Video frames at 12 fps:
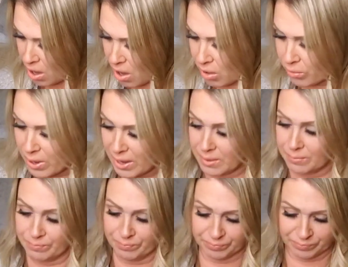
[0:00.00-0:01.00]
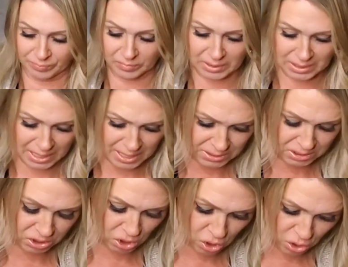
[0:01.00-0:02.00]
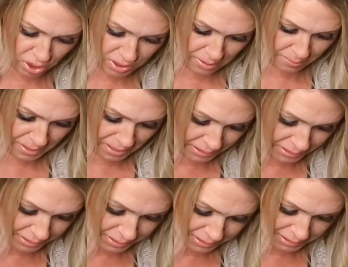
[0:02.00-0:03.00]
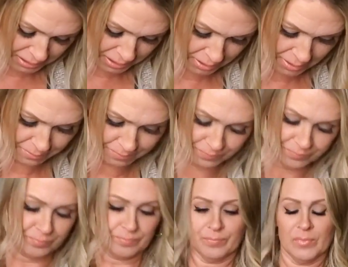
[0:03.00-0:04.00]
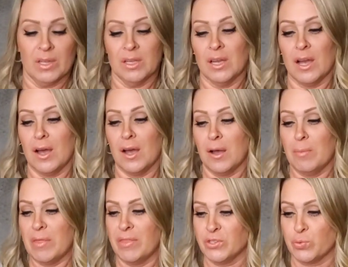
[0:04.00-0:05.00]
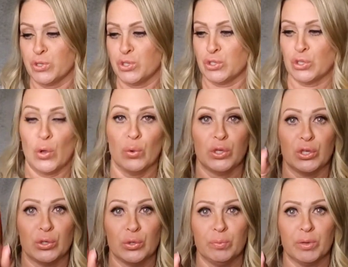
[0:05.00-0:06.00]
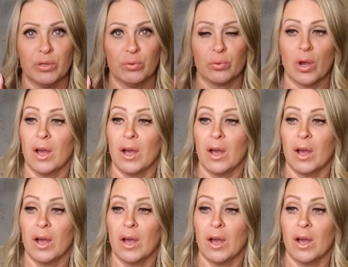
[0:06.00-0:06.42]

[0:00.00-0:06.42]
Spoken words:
All right, next on my list here, this was so cute, but the